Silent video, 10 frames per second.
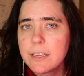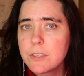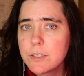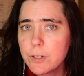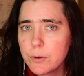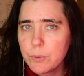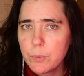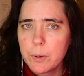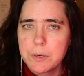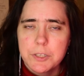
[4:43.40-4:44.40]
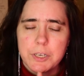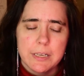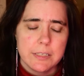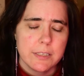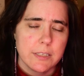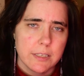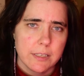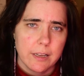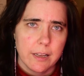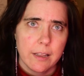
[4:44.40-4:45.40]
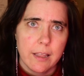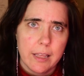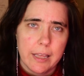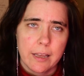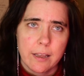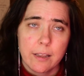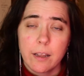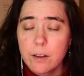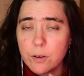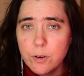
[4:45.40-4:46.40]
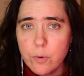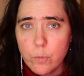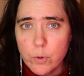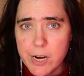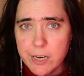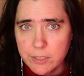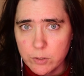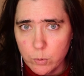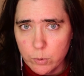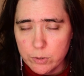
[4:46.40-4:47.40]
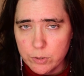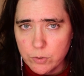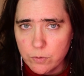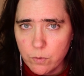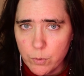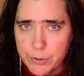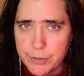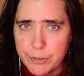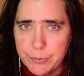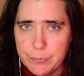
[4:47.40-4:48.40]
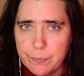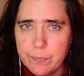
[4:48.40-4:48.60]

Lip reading: So just a good resource for you